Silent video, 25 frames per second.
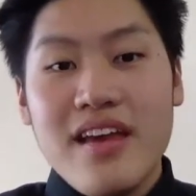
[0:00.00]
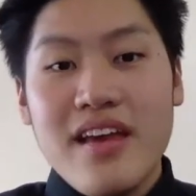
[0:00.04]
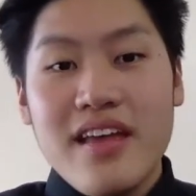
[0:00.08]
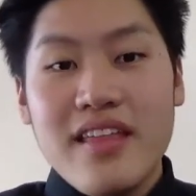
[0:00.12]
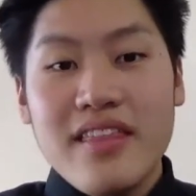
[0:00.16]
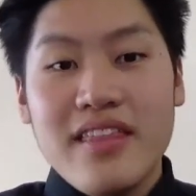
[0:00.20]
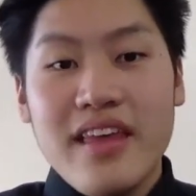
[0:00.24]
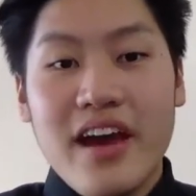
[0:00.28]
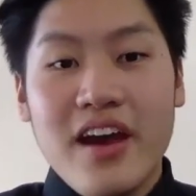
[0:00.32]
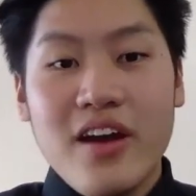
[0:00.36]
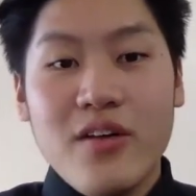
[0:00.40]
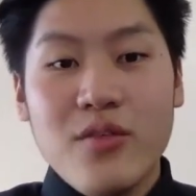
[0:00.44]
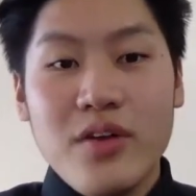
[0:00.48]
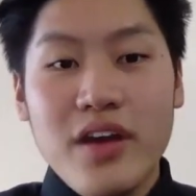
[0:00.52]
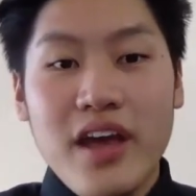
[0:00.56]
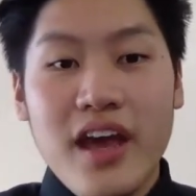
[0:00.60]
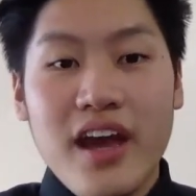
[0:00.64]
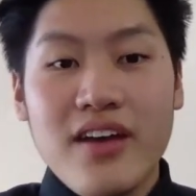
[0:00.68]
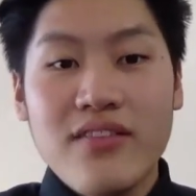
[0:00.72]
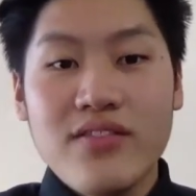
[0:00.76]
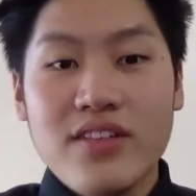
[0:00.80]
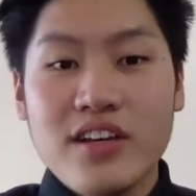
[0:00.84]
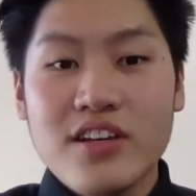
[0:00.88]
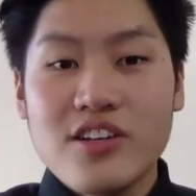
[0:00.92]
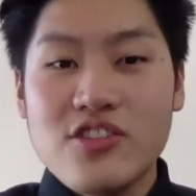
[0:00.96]
that we
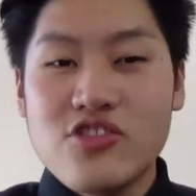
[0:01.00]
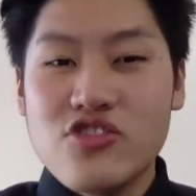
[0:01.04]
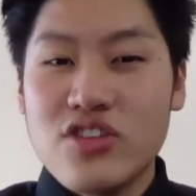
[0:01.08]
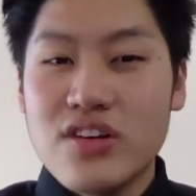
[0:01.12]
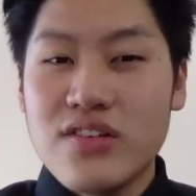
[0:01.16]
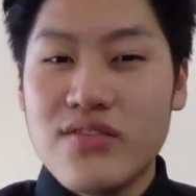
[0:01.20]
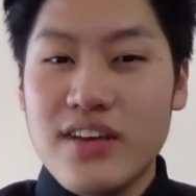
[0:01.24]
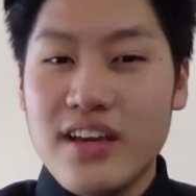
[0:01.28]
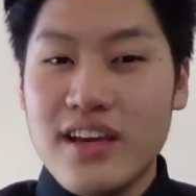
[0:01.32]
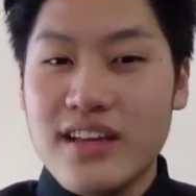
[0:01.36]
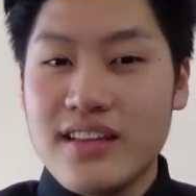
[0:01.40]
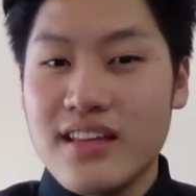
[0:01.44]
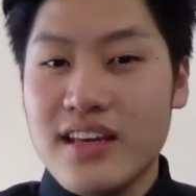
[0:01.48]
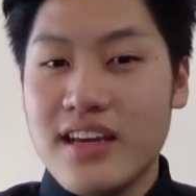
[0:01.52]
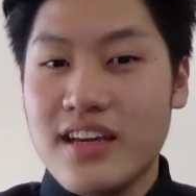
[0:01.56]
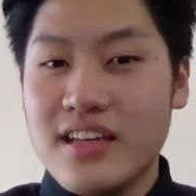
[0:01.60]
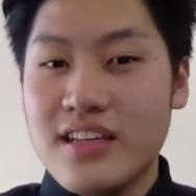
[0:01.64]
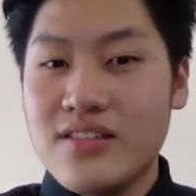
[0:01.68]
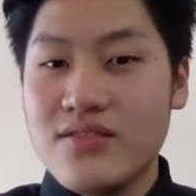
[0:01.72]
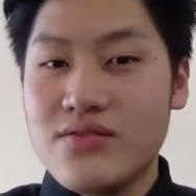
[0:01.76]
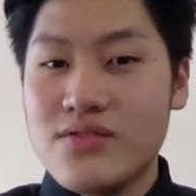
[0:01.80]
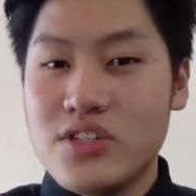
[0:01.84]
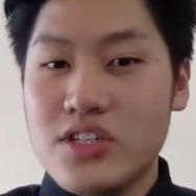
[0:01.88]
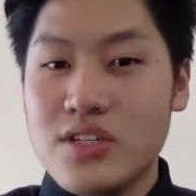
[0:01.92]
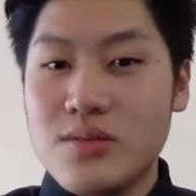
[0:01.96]
have like a trivia at the end
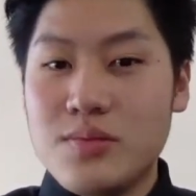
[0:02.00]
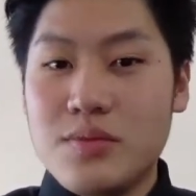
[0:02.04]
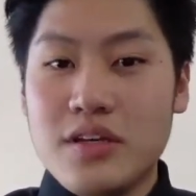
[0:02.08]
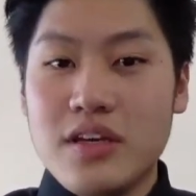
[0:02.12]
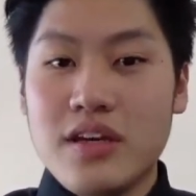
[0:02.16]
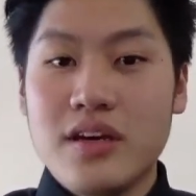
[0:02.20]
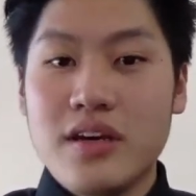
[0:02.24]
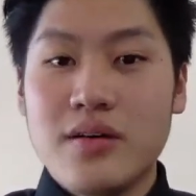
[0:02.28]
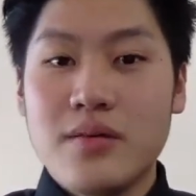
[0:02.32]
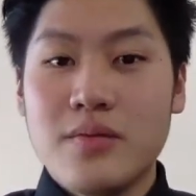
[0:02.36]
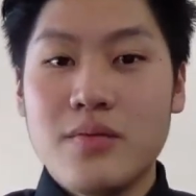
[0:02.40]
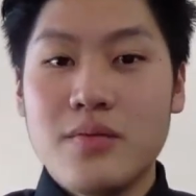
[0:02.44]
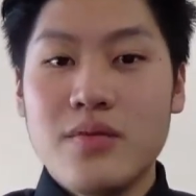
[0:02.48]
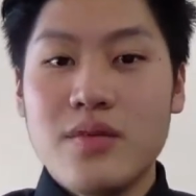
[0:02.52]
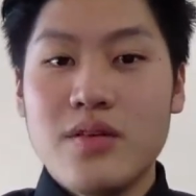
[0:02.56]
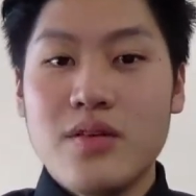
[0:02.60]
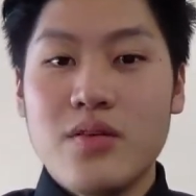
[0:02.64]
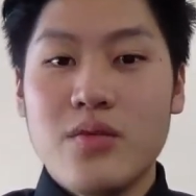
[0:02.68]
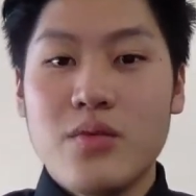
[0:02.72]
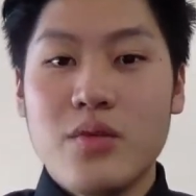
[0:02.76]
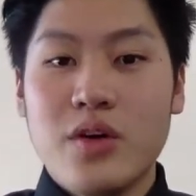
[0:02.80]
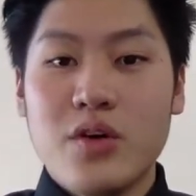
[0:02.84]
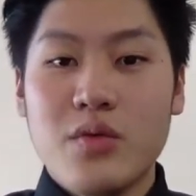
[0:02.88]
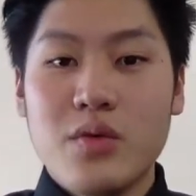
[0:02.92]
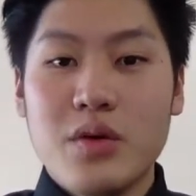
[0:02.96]
of GBM
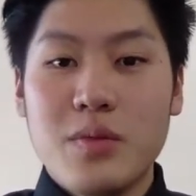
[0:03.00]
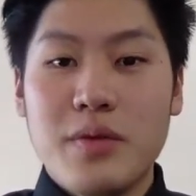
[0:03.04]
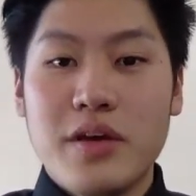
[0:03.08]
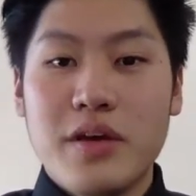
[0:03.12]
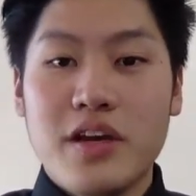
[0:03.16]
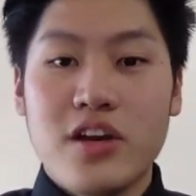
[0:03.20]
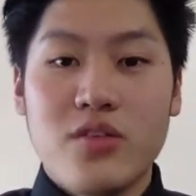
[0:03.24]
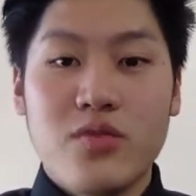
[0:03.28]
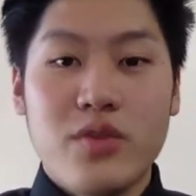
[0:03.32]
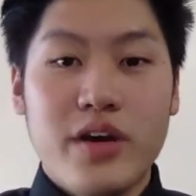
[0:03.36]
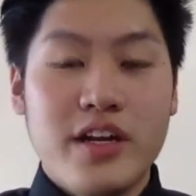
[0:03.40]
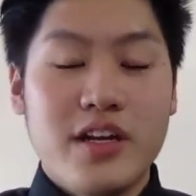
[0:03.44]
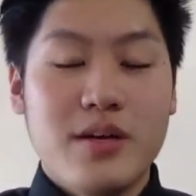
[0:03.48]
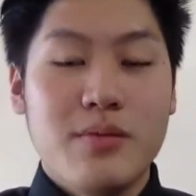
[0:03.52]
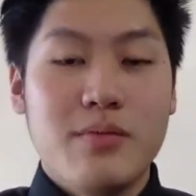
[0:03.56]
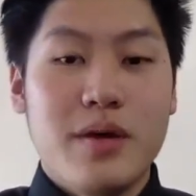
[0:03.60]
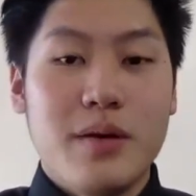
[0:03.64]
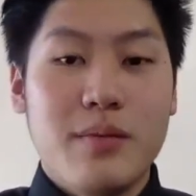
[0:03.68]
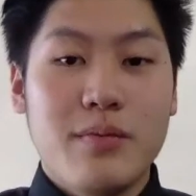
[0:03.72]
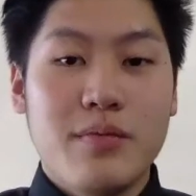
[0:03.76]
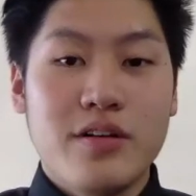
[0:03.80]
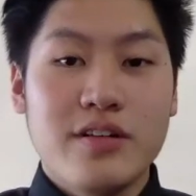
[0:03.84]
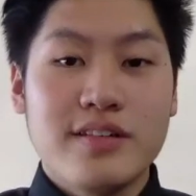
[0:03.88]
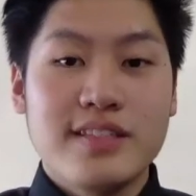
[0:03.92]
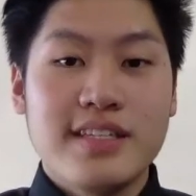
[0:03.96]
where we pick a random
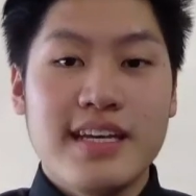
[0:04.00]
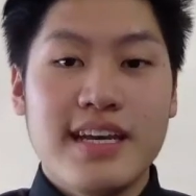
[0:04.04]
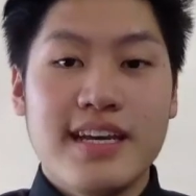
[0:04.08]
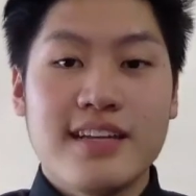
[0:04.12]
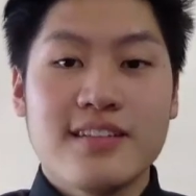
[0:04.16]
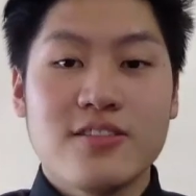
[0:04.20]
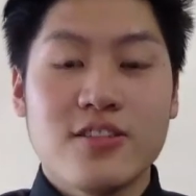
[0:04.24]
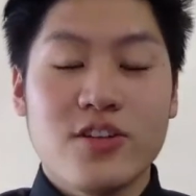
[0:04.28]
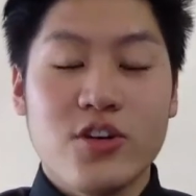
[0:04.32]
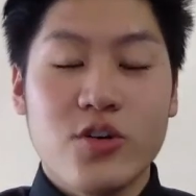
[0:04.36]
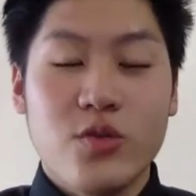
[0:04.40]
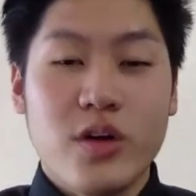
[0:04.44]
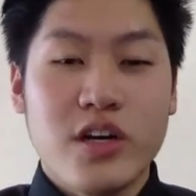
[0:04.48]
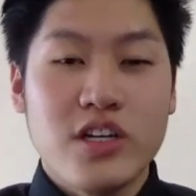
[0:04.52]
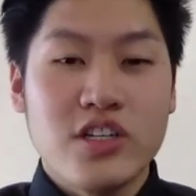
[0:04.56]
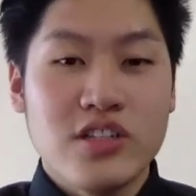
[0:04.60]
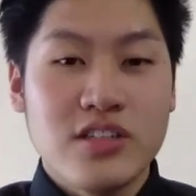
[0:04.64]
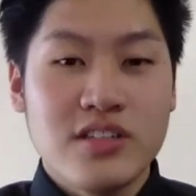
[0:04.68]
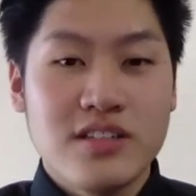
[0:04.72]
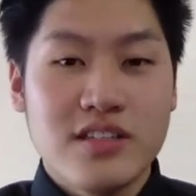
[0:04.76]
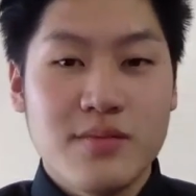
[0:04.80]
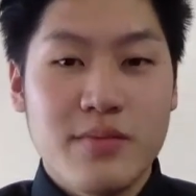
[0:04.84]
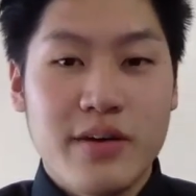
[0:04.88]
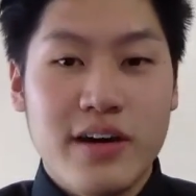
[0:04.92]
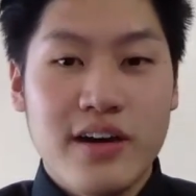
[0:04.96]
member to answer
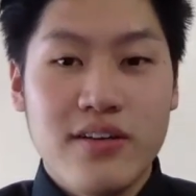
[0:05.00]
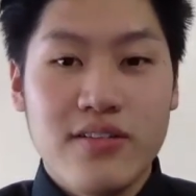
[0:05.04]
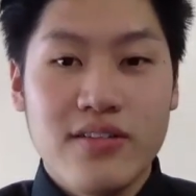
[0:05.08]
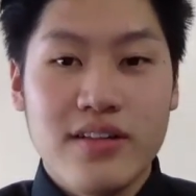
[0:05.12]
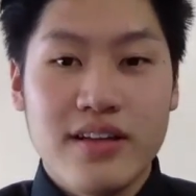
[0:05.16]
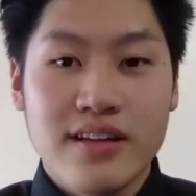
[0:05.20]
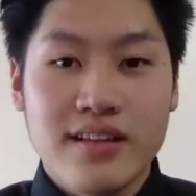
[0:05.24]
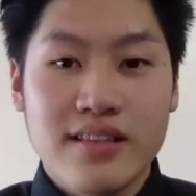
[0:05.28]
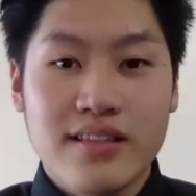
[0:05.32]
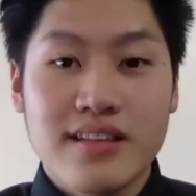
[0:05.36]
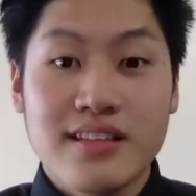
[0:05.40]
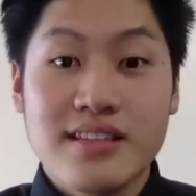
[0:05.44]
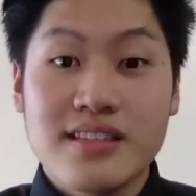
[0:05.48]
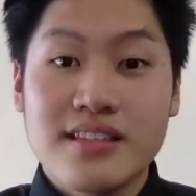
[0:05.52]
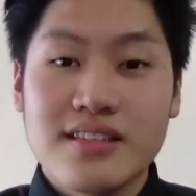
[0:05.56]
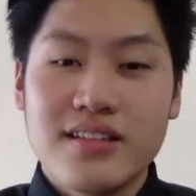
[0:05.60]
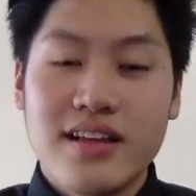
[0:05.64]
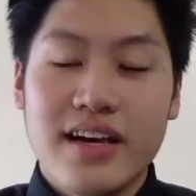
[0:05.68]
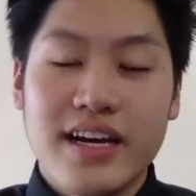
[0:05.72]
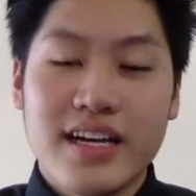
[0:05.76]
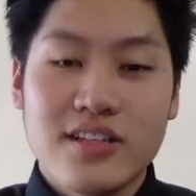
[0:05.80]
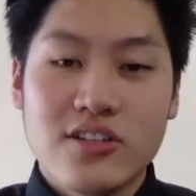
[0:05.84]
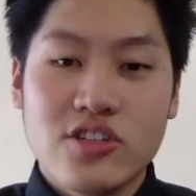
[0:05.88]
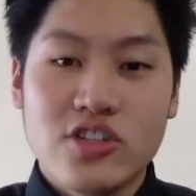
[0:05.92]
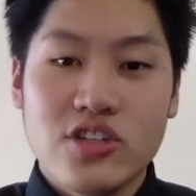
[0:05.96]
questions about like the
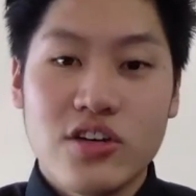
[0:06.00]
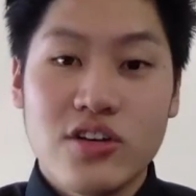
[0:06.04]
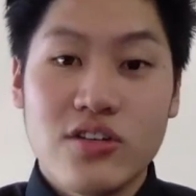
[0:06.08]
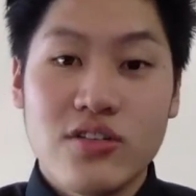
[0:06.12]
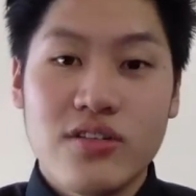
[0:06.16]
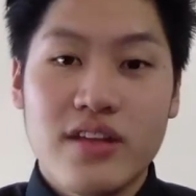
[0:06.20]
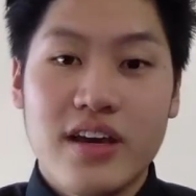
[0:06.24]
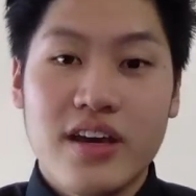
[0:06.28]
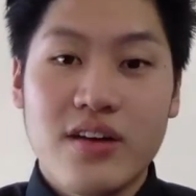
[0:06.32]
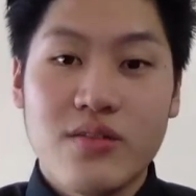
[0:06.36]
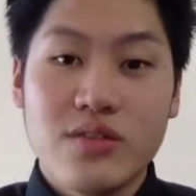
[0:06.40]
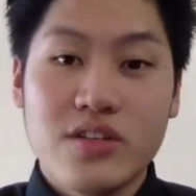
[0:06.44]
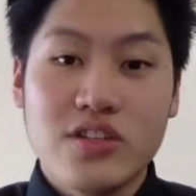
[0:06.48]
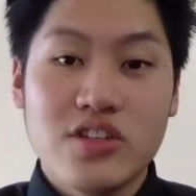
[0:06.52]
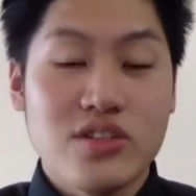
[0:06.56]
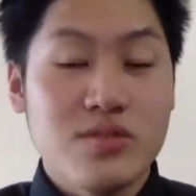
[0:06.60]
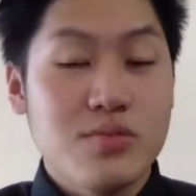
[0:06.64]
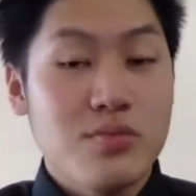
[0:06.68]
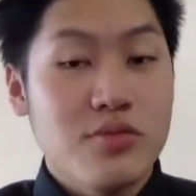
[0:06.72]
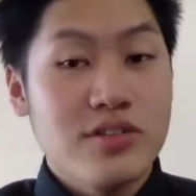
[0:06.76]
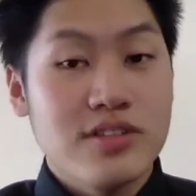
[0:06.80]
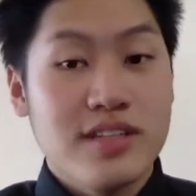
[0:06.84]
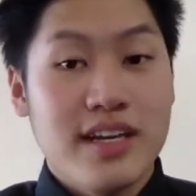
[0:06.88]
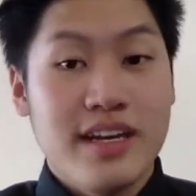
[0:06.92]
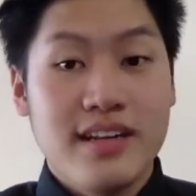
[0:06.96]
slideshow that we just
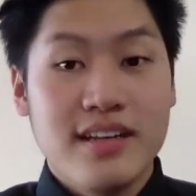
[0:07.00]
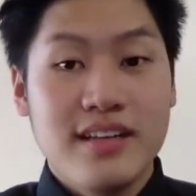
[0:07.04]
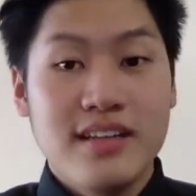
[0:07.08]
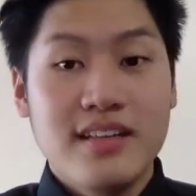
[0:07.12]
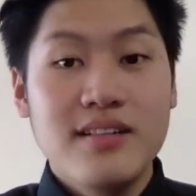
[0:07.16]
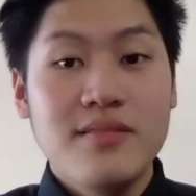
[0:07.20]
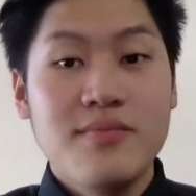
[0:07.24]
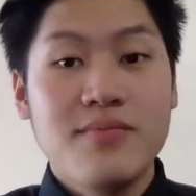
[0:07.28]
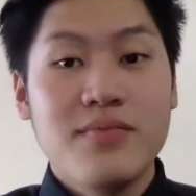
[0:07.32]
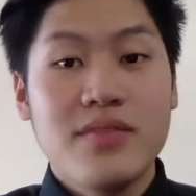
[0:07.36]
presented